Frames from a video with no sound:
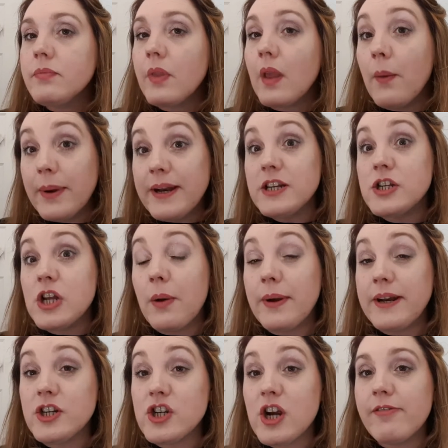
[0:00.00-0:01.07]
I went
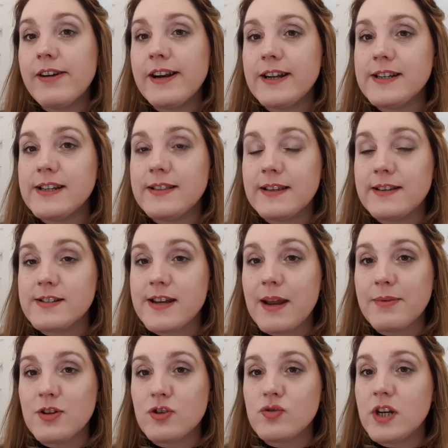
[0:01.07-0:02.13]
to Jarrah and I did this
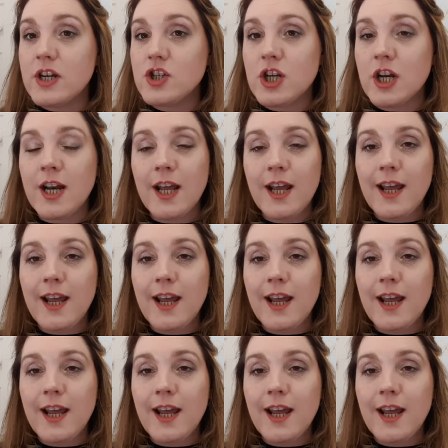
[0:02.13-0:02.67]
demonstration.